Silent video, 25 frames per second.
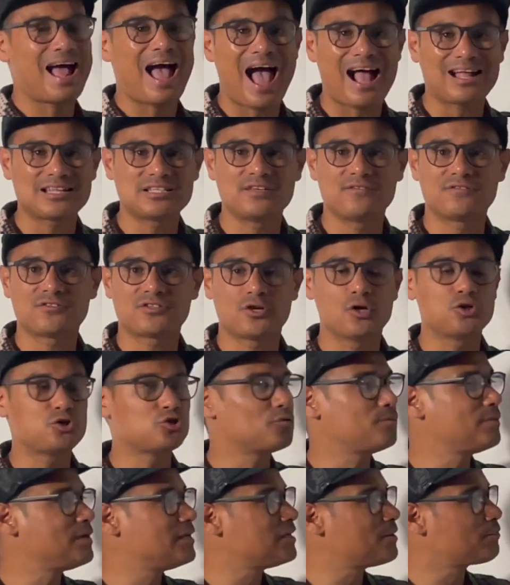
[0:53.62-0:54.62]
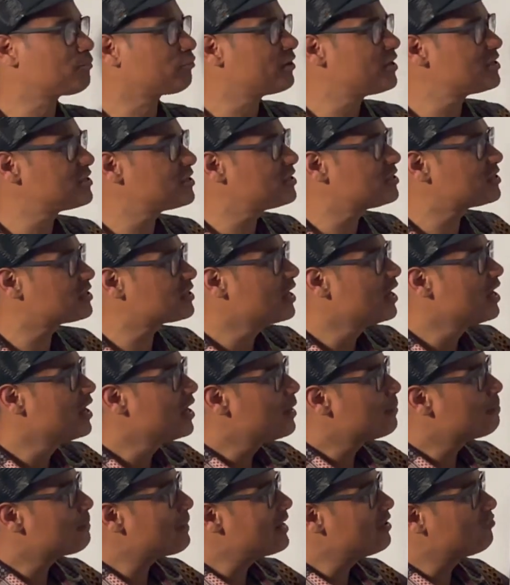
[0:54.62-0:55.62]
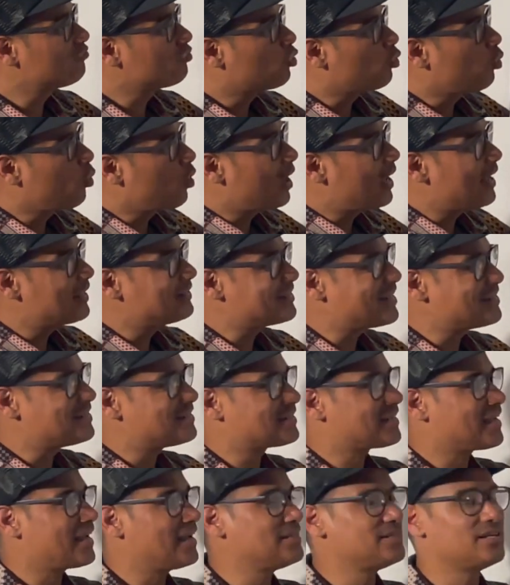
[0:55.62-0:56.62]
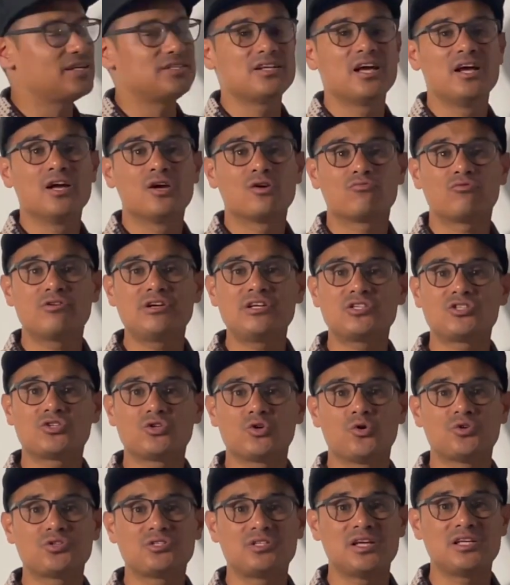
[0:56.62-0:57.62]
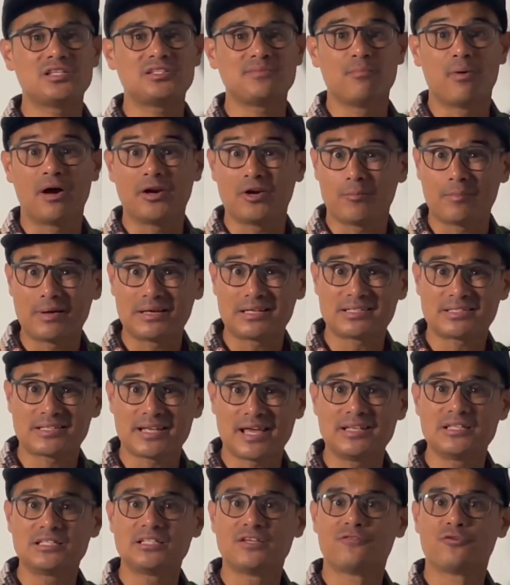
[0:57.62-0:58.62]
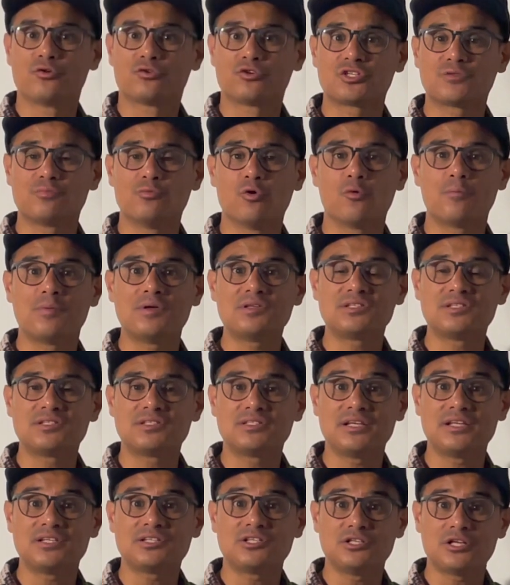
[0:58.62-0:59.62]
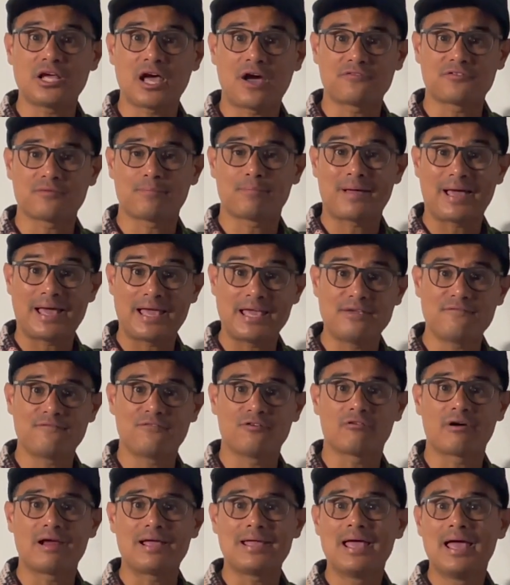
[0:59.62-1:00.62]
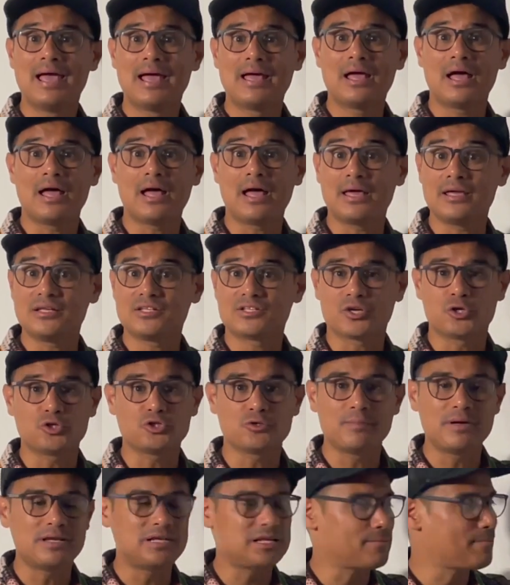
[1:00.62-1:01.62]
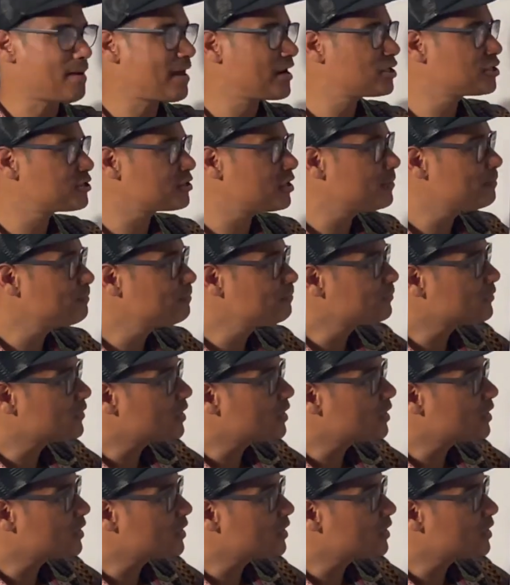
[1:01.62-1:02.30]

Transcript: active social media presence may require dedicated resources, might not make sense if you're a small business and you have to pay for a social media manager.